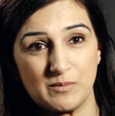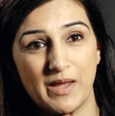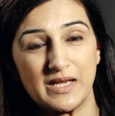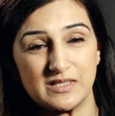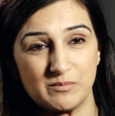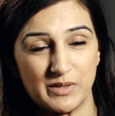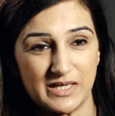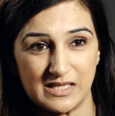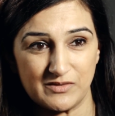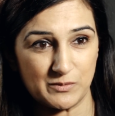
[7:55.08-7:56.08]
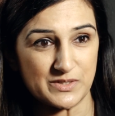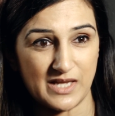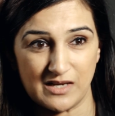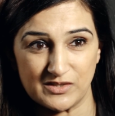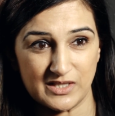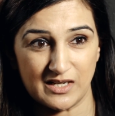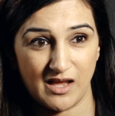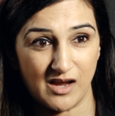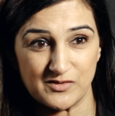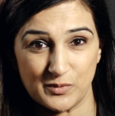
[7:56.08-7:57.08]
He made them believe he was saving their
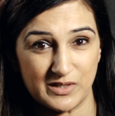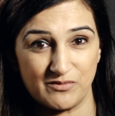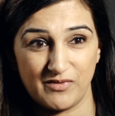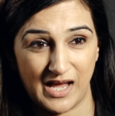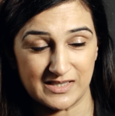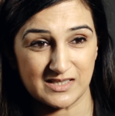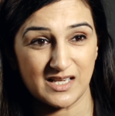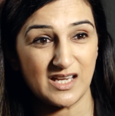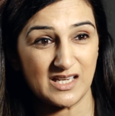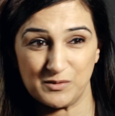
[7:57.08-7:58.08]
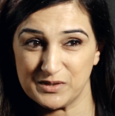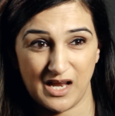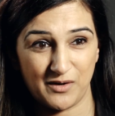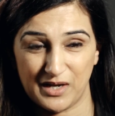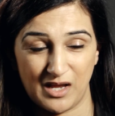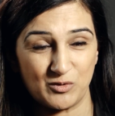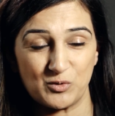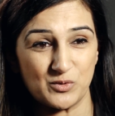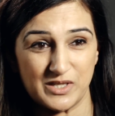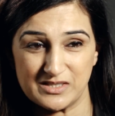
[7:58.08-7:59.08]
lives when in fact he was carrying out
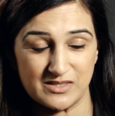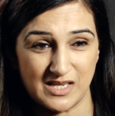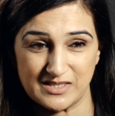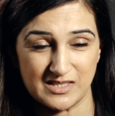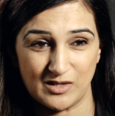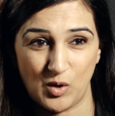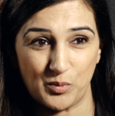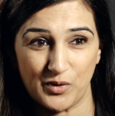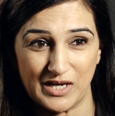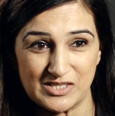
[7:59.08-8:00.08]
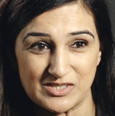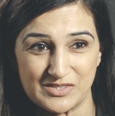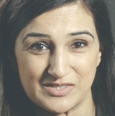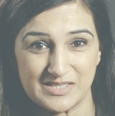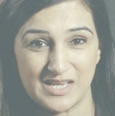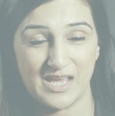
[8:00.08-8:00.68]
all these unnecessary operations.